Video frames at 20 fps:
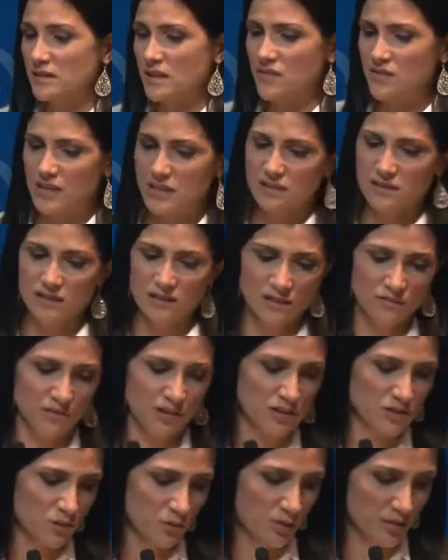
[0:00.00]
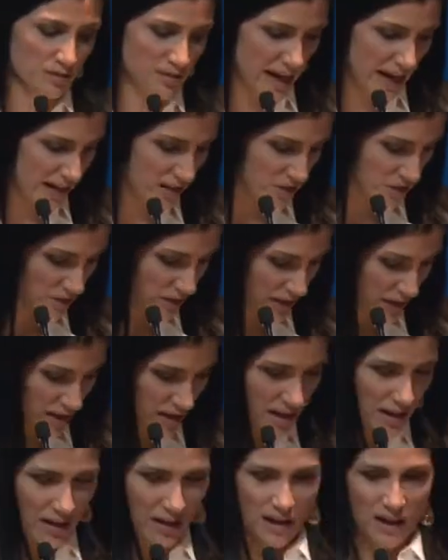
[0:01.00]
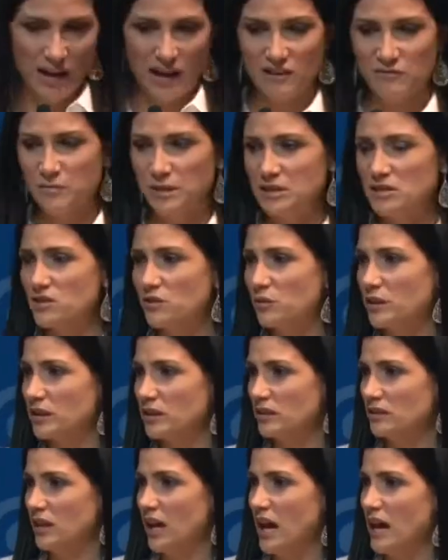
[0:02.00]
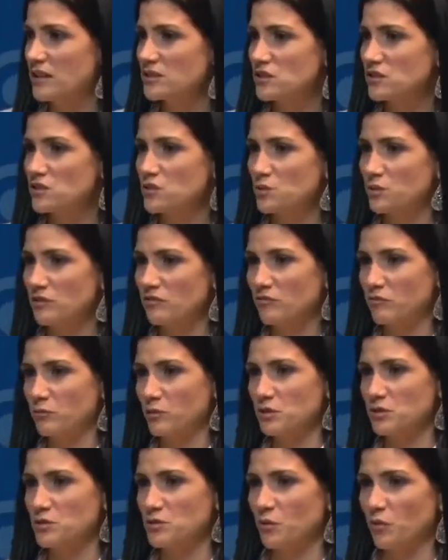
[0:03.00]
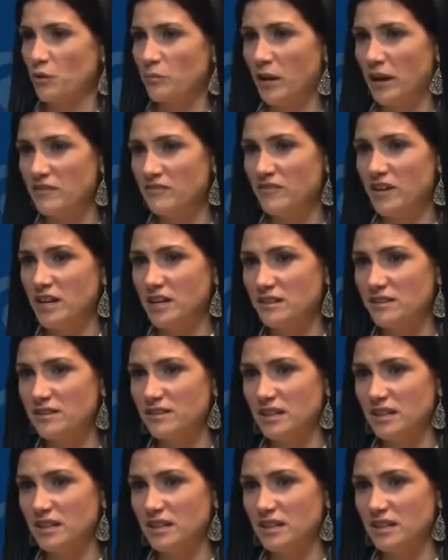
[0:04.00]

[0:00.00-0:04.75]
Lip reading: And these individuals actually have been doing a lot to sort of restore my faith